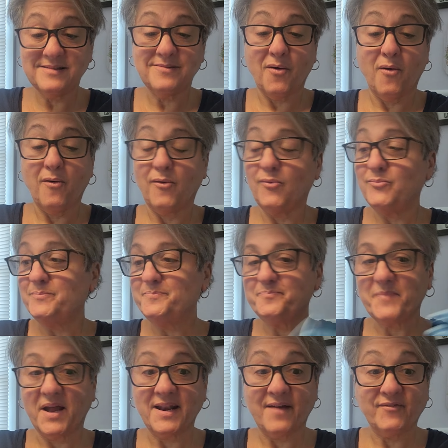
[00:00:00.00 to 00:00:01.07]
so
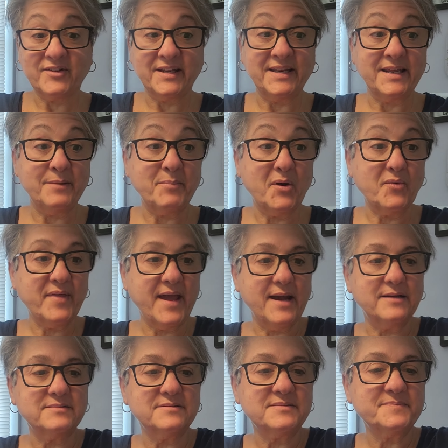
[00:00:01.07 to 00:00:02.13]
I definitely need both
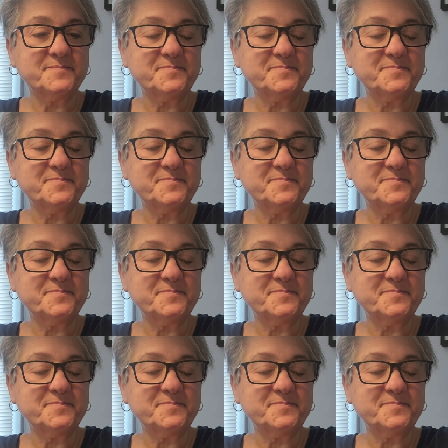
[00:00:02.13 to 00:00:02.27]
hands.